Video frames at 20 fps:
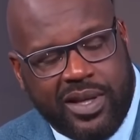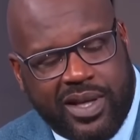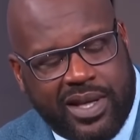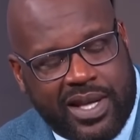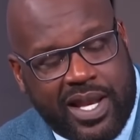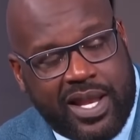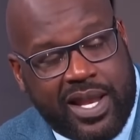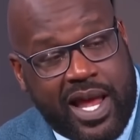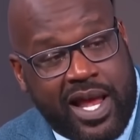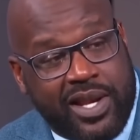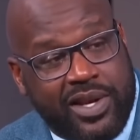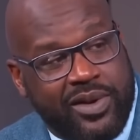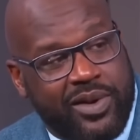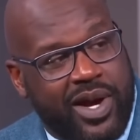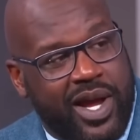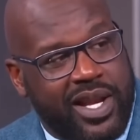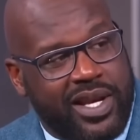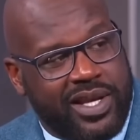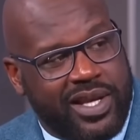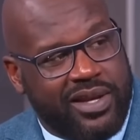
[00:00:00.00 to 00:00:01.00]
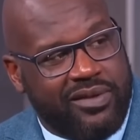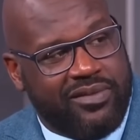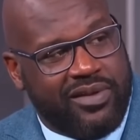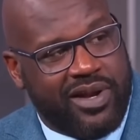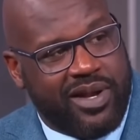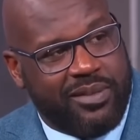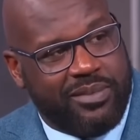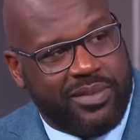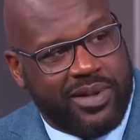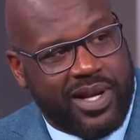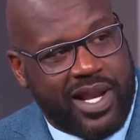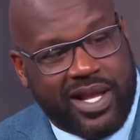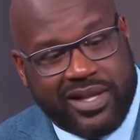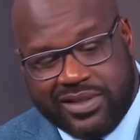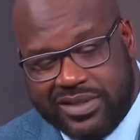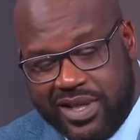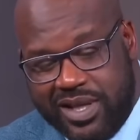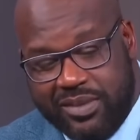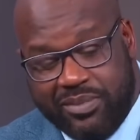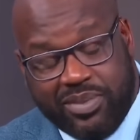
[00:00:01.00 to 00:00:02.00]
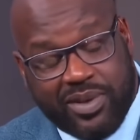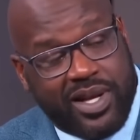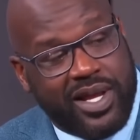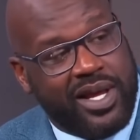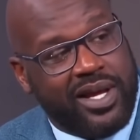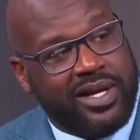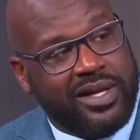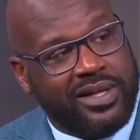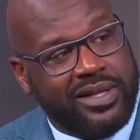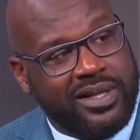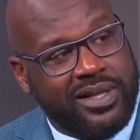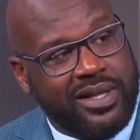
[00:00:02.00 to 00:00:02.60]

And I knew I had to give it up. And I say, "Player,